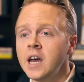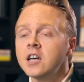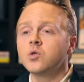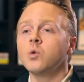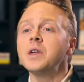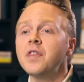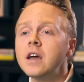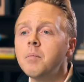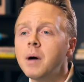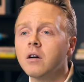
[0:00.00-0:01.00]
So when we
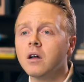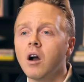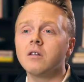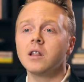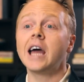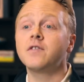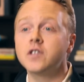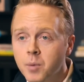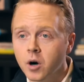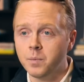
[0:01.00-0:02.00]
think about our
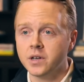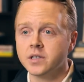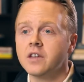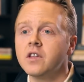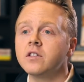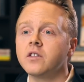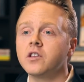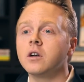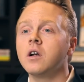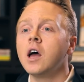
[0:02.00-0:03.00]
life's purpose, I think that
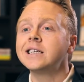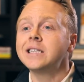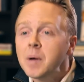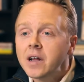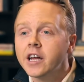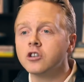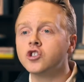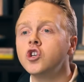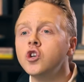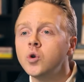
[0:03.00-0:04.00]
there typically are
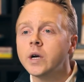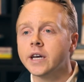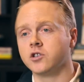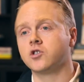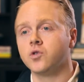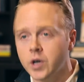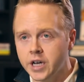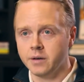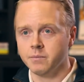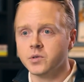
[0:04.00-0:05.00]
two
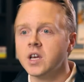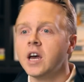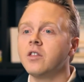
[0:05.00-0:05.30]
extremes.